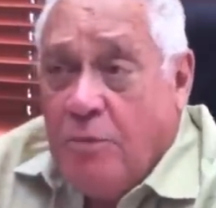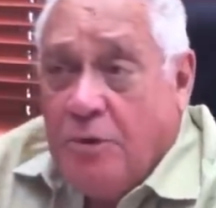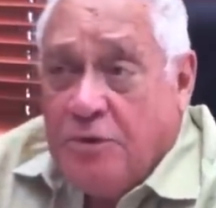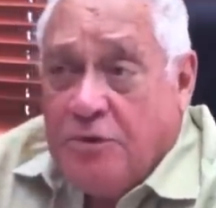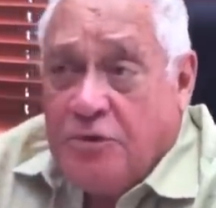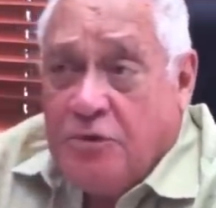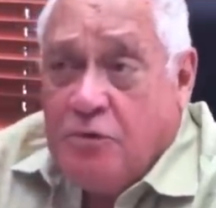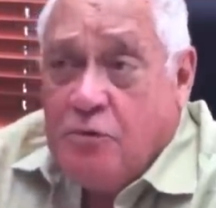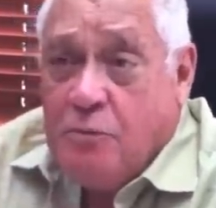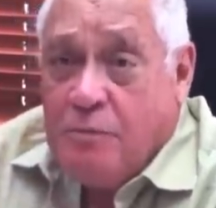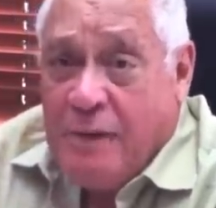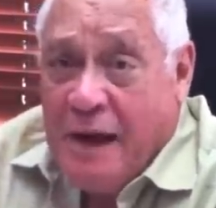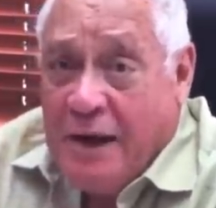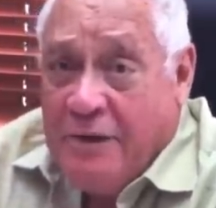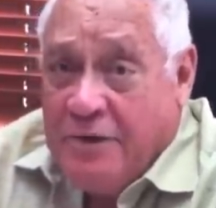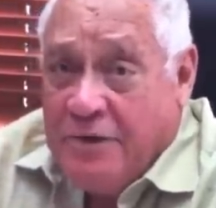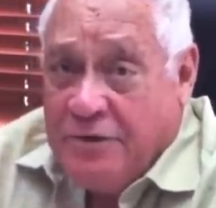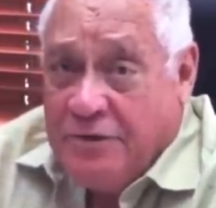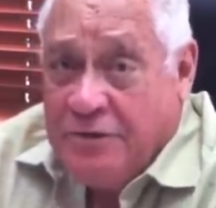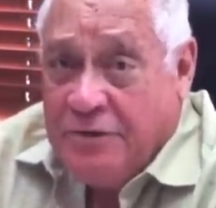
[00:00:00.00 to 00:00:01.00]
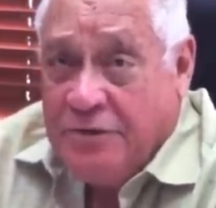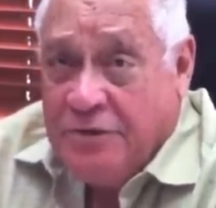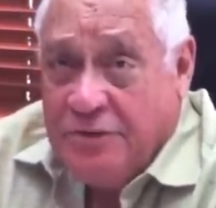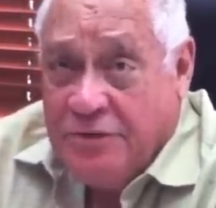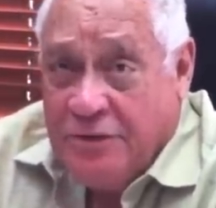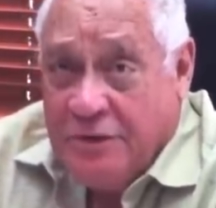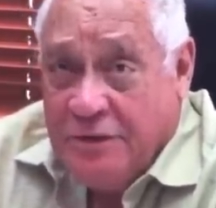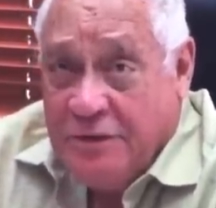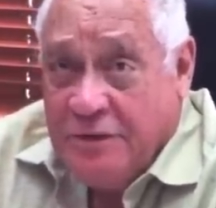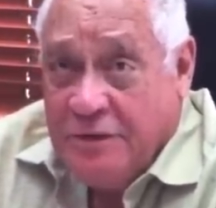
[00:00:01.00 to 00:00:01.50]
but 2
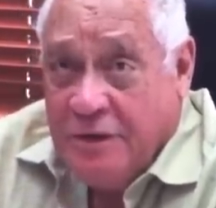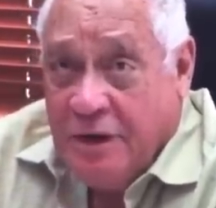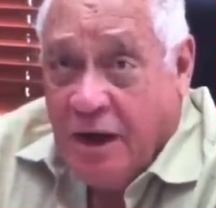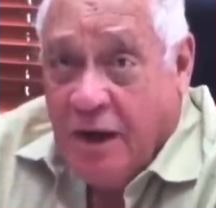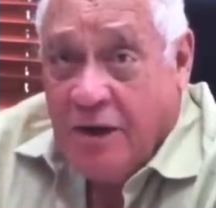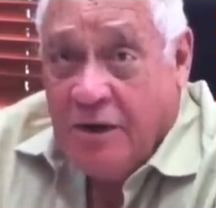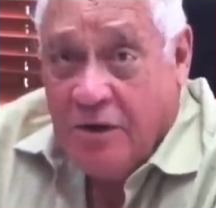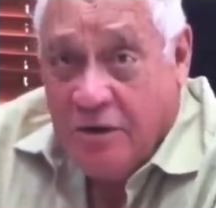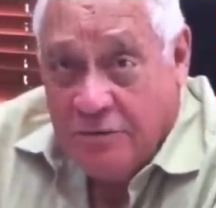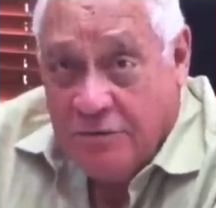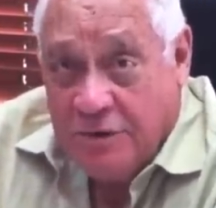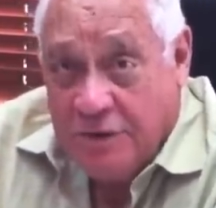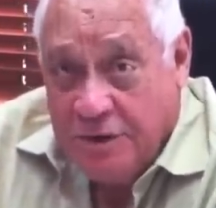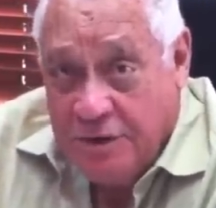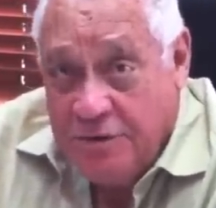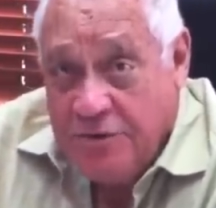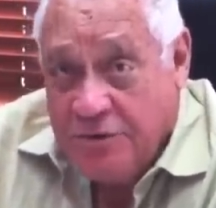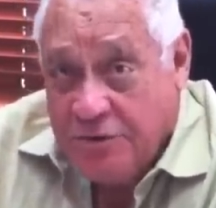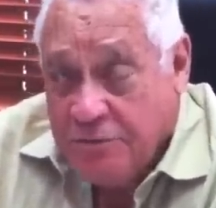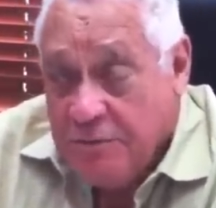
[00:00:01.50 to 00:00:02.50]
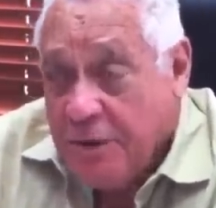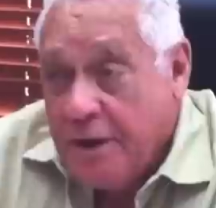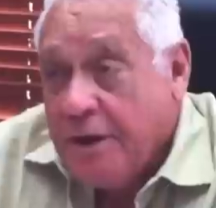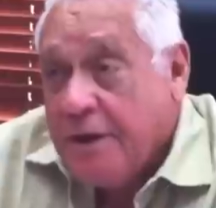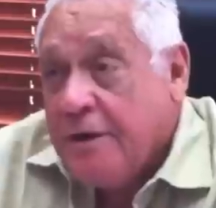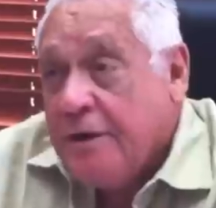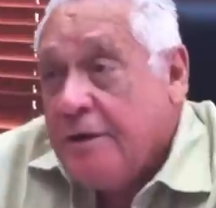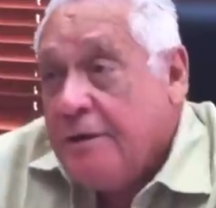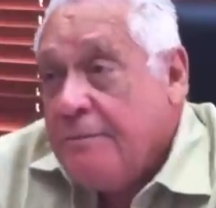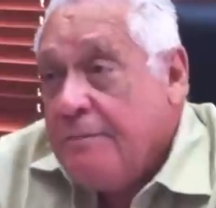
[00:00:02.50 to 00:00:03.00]
parishes are covered in
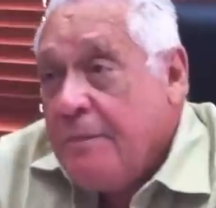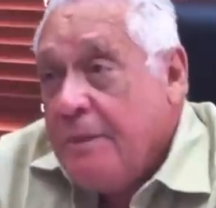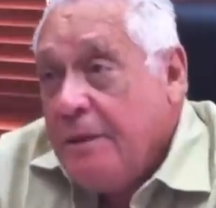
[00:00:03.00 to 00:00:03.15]
Jamaica.